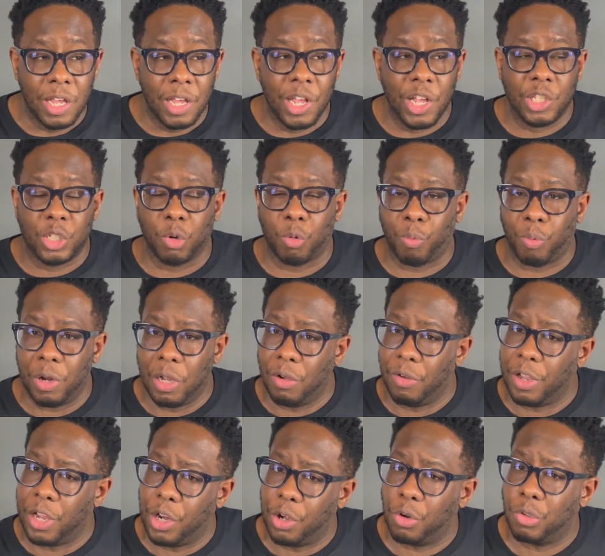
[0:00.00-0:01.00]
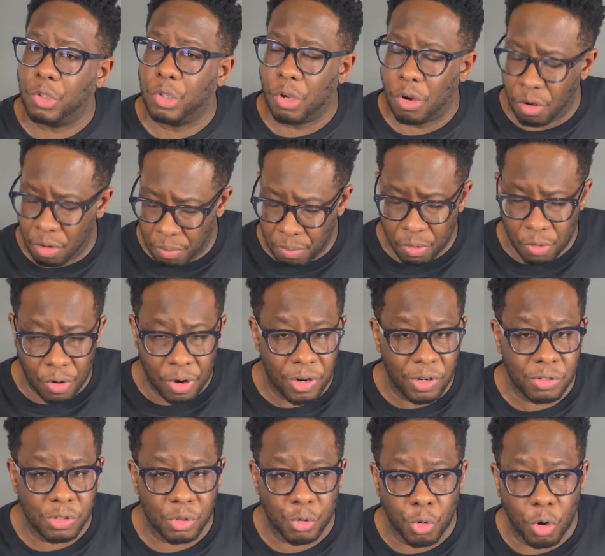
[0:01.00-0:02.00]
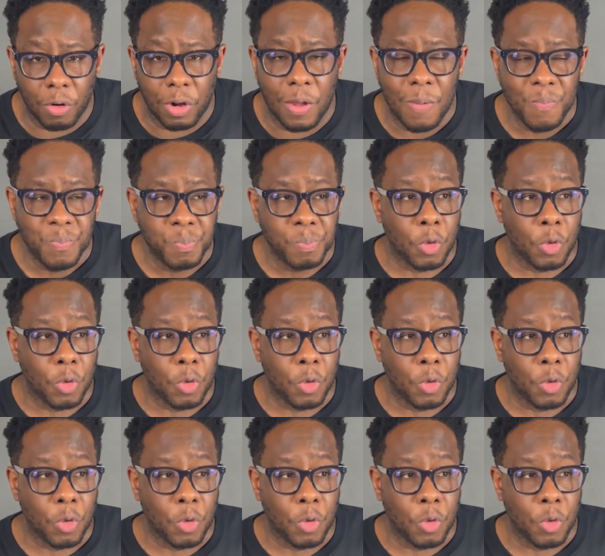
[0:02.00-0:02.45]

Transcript: It's a real inner turmoil story.